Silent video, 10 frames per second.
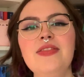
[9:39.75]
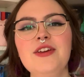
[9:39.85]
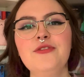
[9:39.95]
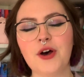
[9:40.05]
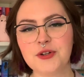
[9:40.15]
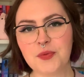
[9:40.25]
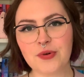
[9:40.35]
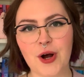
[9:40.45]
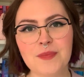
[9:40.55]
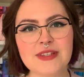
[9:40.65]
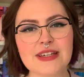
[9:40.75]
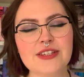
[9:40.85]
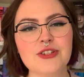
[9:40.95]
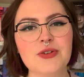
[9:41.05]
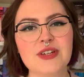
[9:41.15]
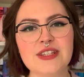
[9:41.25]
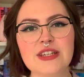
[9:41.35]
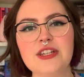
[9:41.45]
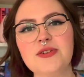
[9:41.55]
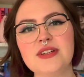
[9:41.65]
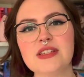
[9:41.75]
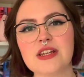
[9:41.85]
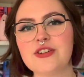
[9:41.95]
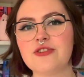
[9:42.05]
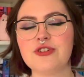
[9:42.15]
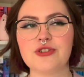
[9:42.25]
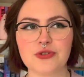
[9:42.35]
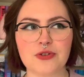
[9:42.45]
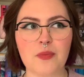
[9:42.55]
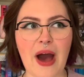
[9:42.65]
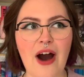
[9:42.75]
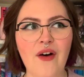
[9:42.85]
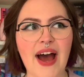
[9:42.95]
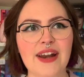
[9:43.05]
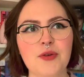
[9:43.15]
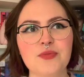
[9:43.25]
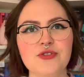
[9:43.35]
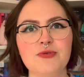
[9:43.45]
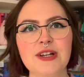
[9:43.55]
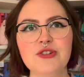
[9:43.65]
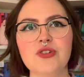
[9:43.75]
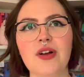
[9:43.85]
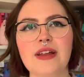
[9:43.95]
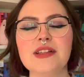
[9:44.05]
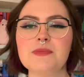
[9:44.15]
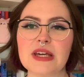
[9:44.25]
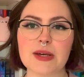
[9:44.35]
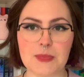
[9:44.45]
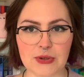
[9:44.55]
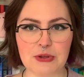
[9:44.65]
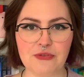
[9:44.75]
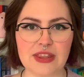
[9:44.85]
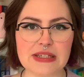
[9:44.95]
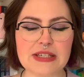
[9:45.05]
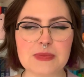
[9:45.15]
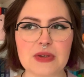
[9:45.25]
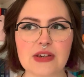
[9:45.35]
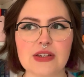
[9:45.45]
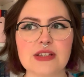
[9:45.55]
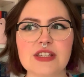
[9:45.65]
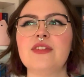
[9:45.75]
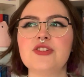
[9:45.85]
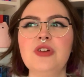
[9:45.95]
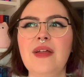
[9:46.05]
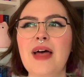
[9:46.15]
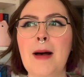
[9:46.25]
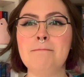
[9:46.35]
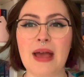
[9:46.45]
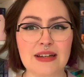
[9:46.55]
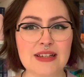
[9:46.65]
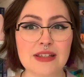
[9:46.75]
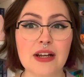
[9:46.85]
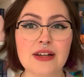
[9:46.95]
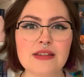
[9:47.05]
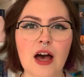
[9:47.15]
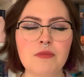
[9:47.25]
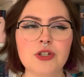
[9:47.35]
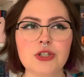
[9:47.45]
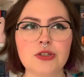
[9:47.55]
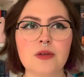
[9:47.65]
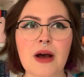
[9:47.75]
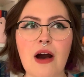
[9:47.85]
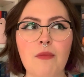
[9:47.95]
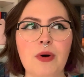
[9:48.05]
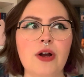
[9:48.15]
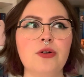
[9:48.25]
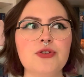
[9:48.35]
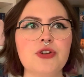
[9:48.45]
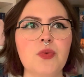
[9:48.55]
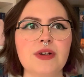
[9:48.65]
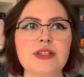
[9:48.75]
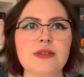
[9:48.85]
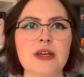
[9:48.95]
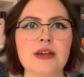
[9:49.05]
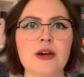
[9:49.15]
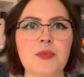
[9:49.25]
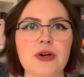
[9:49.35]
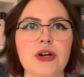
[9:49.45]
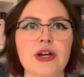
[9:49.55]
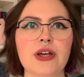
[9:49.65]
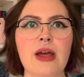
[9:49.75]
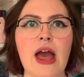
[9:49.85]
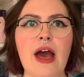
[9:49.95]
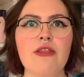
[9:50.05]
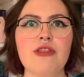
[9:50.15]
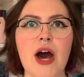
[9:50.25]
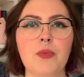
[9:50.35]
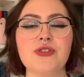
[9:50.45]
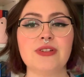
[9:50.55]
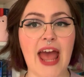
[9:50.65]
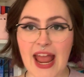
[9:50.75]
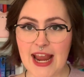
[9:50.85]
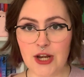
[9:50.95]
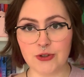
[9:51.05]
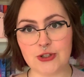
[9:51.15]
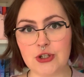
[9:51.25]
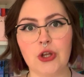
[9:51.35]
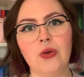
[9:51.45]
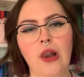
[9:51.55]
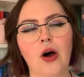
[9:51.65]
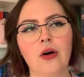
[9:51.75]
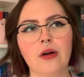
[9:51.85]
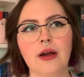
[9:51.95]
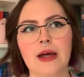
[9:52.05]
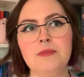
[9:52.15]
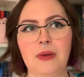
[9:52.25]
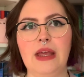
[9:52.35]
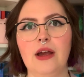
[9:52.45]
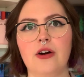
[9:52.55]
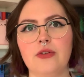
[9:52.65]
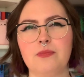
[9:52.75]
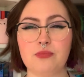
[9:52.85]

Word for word: the final prompt is to continue a series you're unsure about, and I was really struggling to pick a book for this because there's not that many series that I'm unsure about, but I also wanted to pick a book that wasn't A, not too long, and B, I